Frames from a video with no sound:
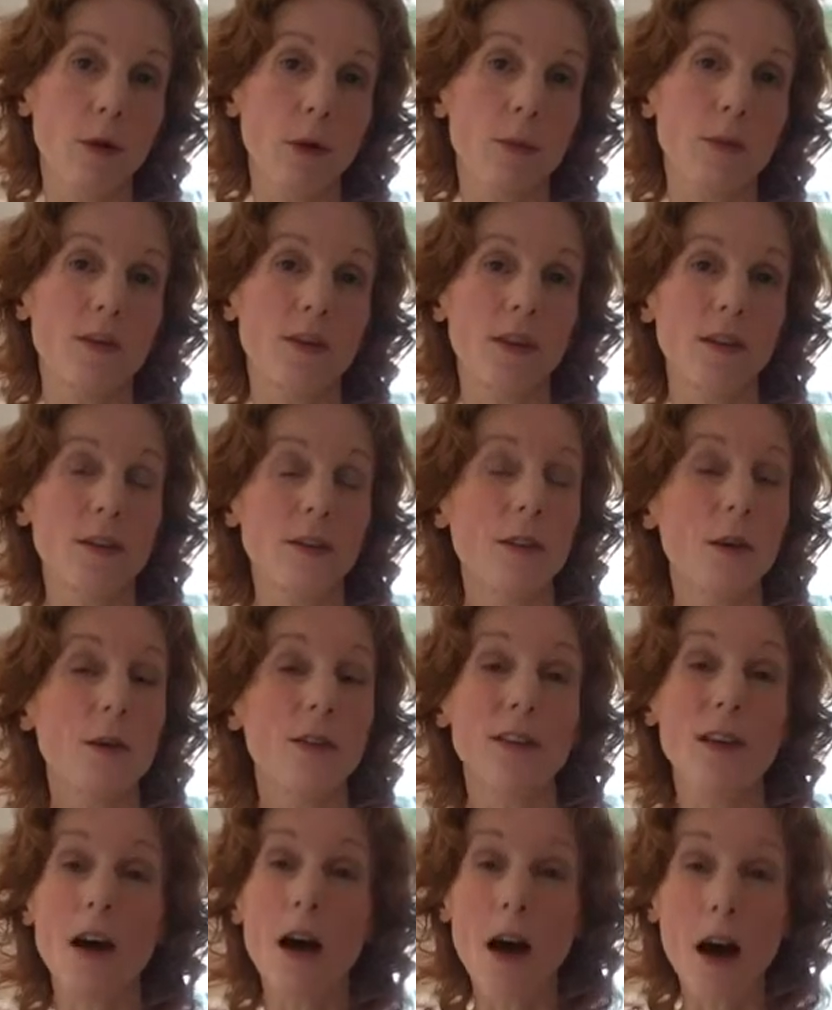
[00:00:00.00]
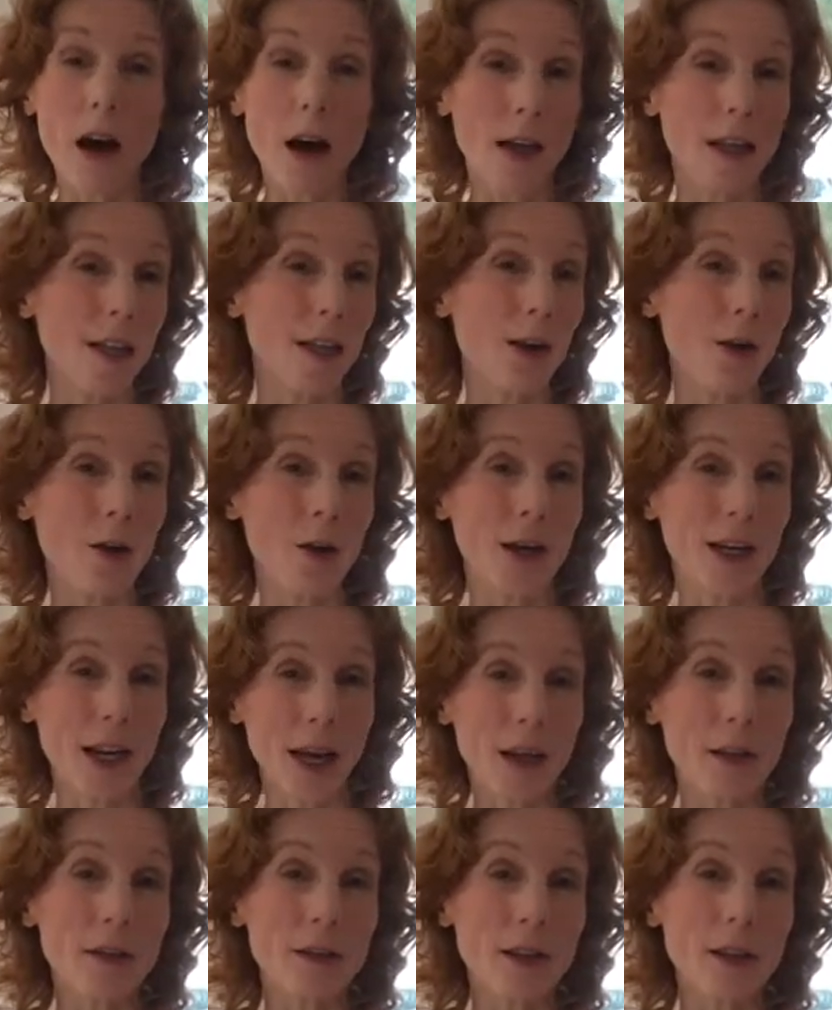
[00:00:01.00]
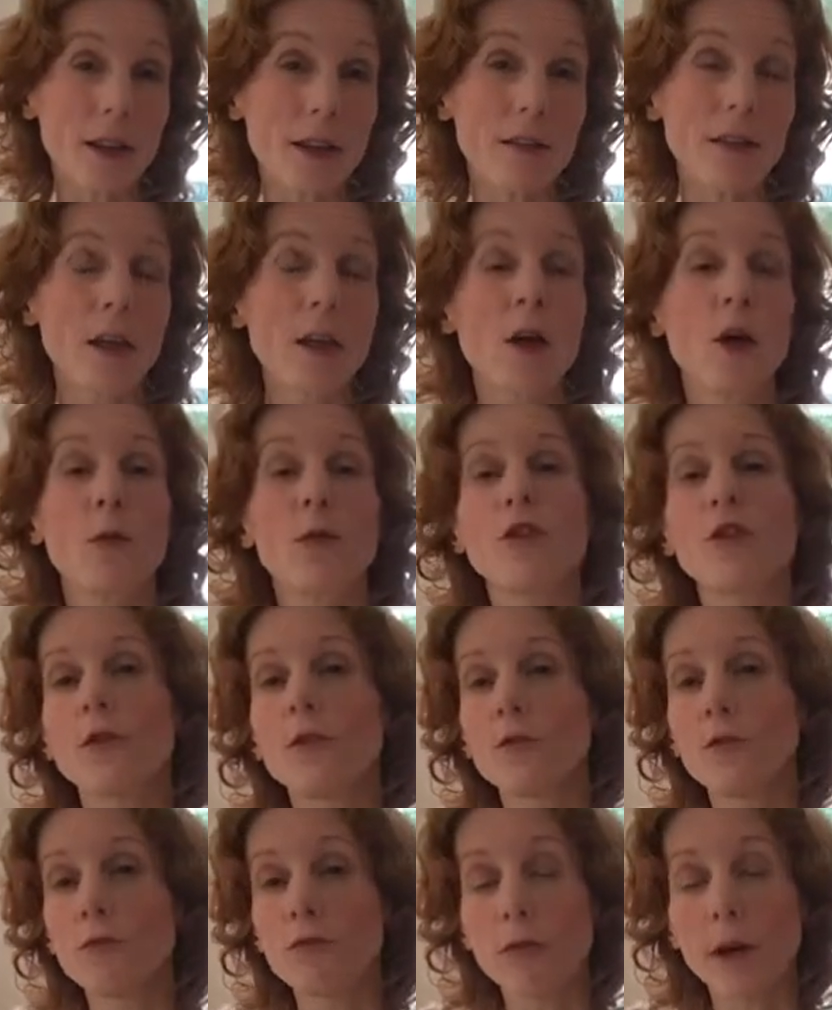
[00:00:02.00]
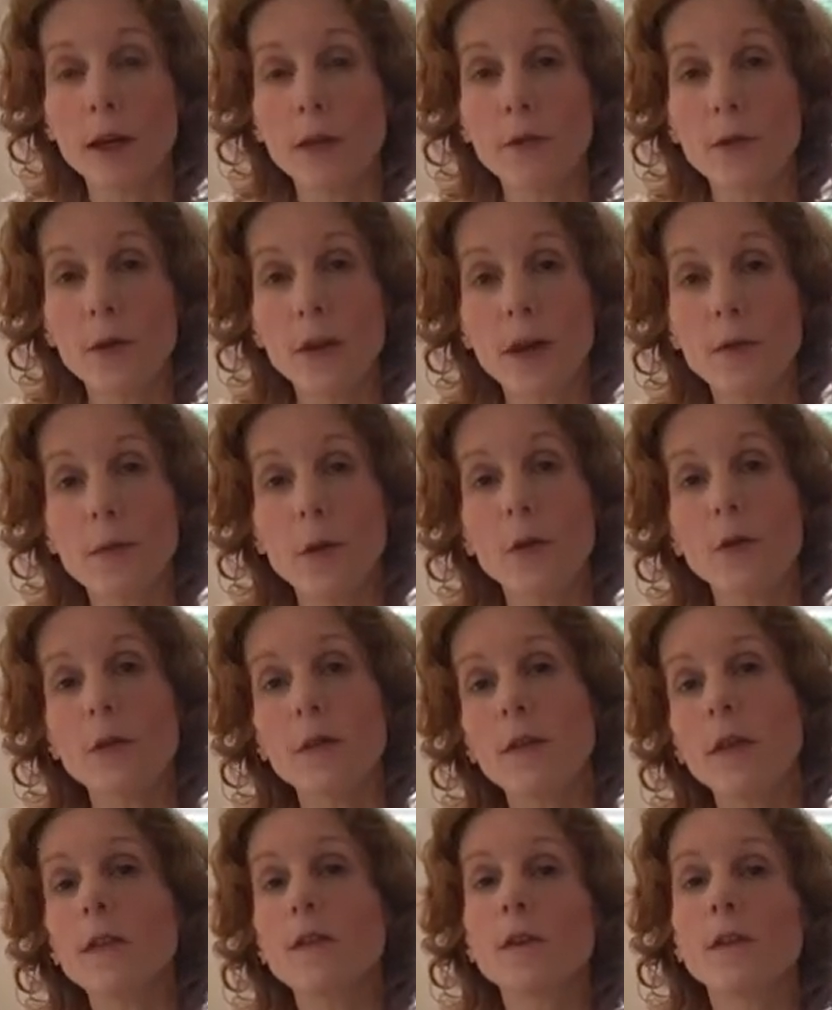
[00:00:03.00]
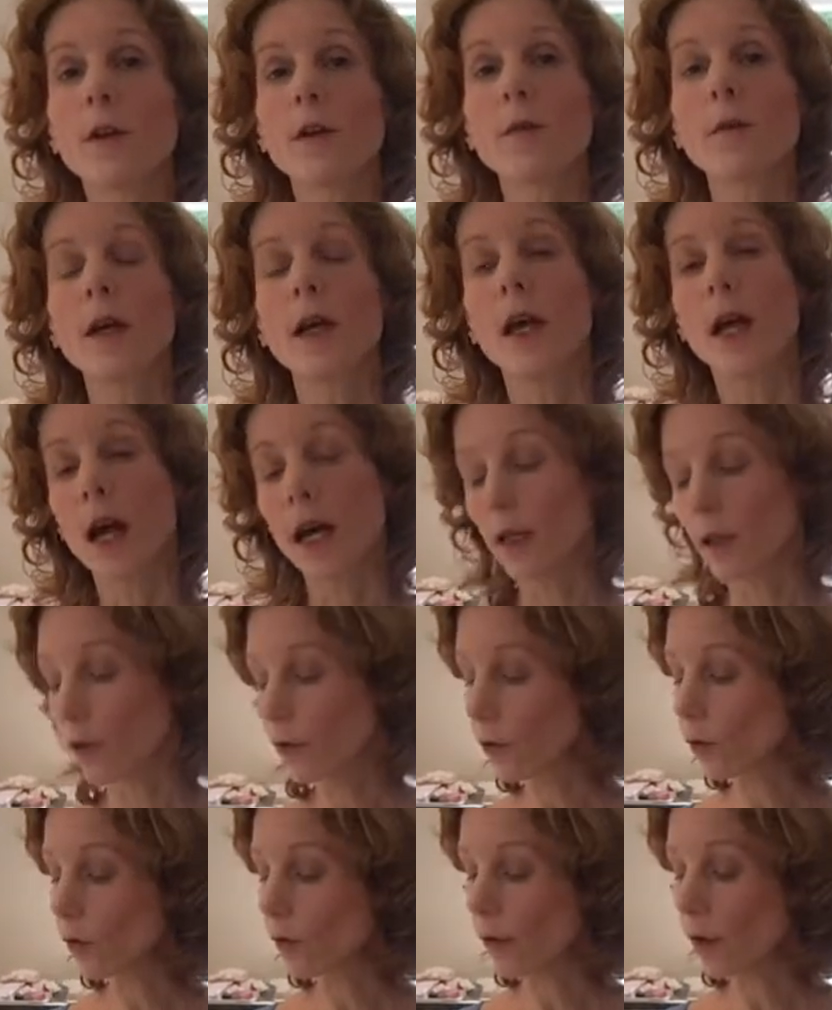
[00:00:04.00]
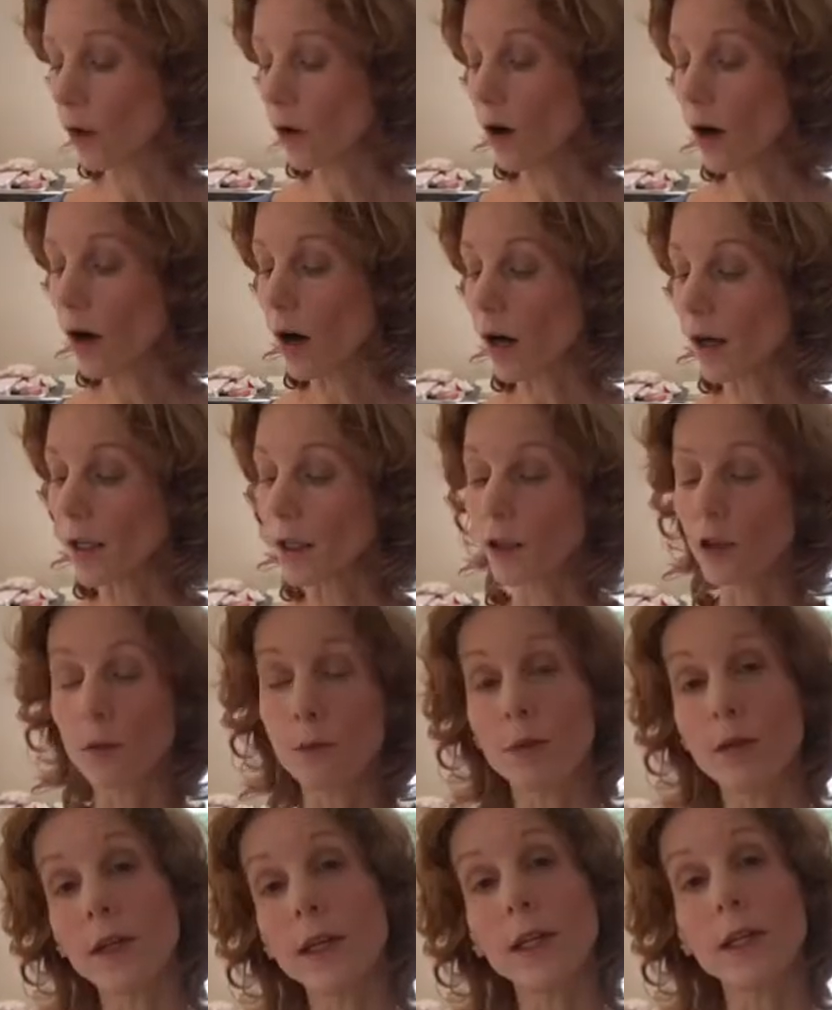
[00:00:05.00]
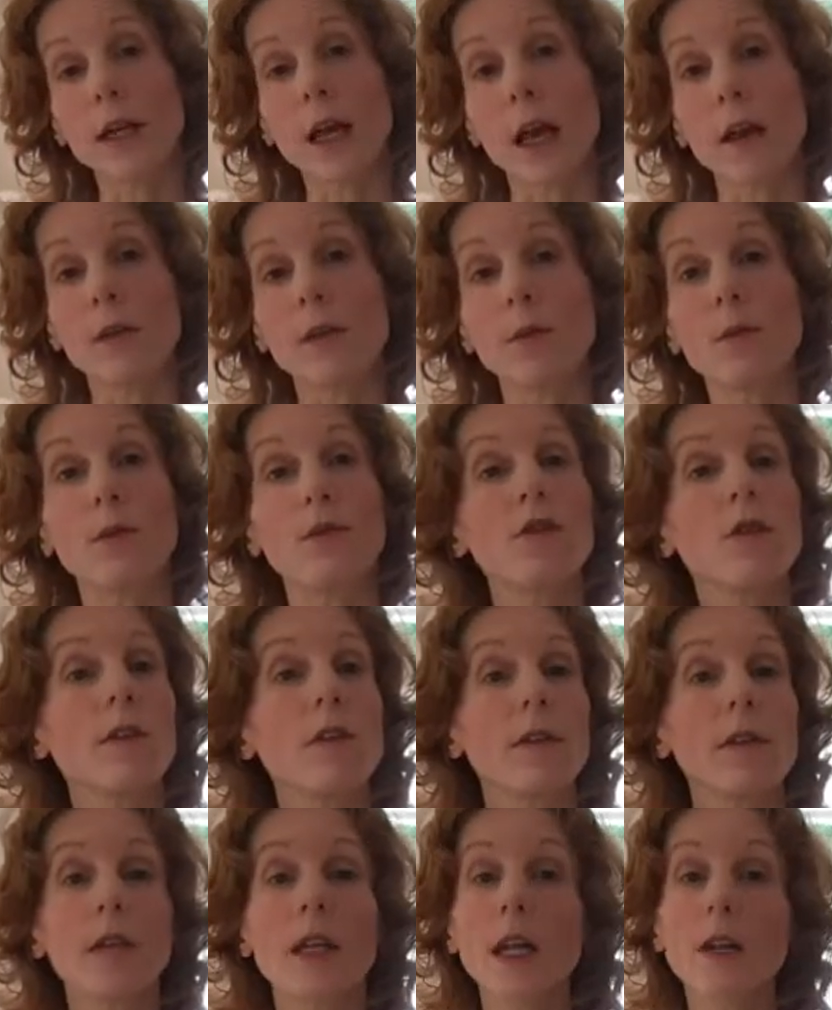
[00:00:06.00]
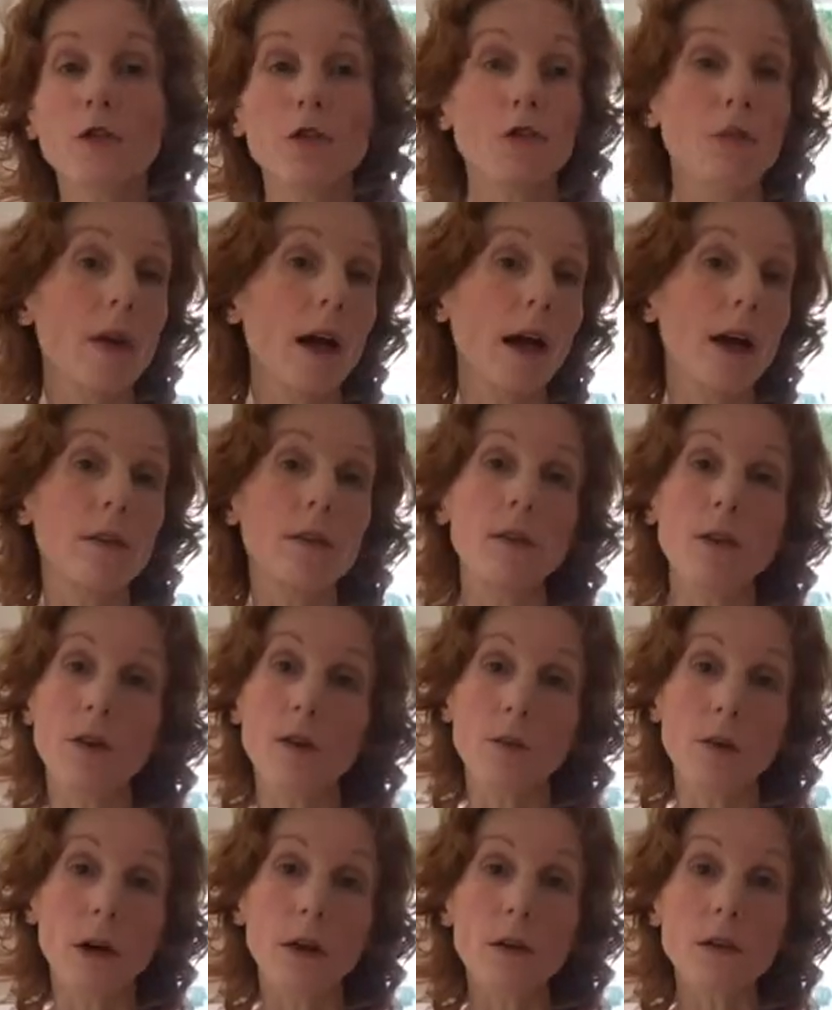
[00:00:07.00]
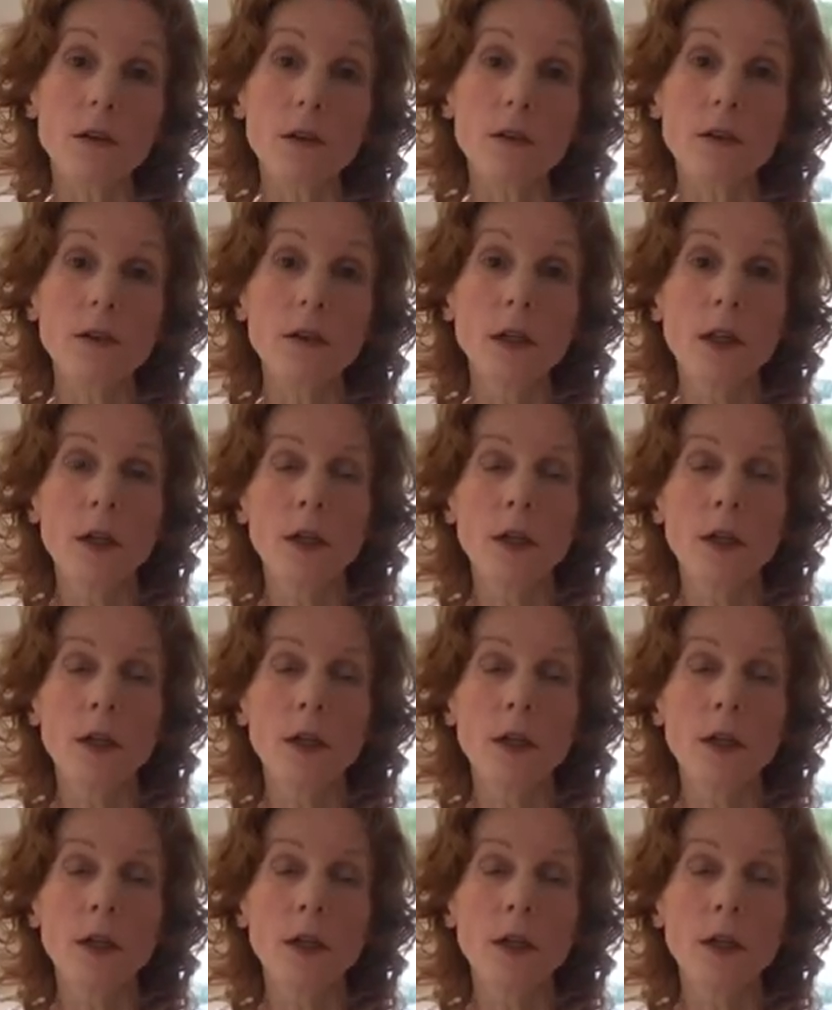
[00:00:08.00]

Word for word: properties. So it's high in lauric acid, which is great for the immune system, and it's also high in caprylic acid, which is a natural antifungal.